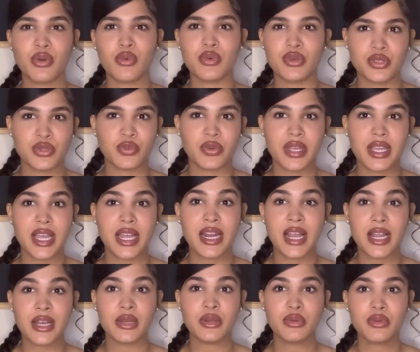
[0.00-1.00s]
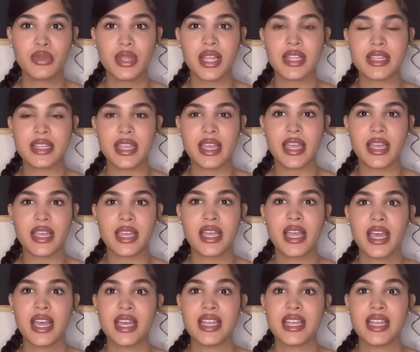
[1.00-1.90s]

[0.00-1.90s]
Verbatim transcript: was weak and I knew that they